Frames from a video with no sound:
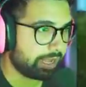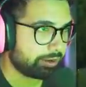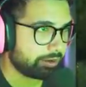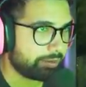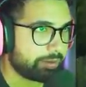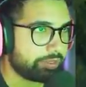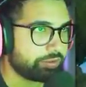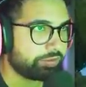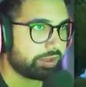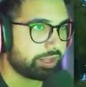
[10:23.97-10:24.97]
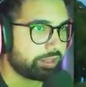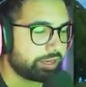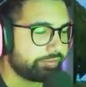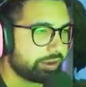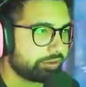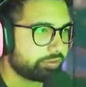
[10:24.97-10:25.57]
I don't know, I'd rather just take it than leave it here.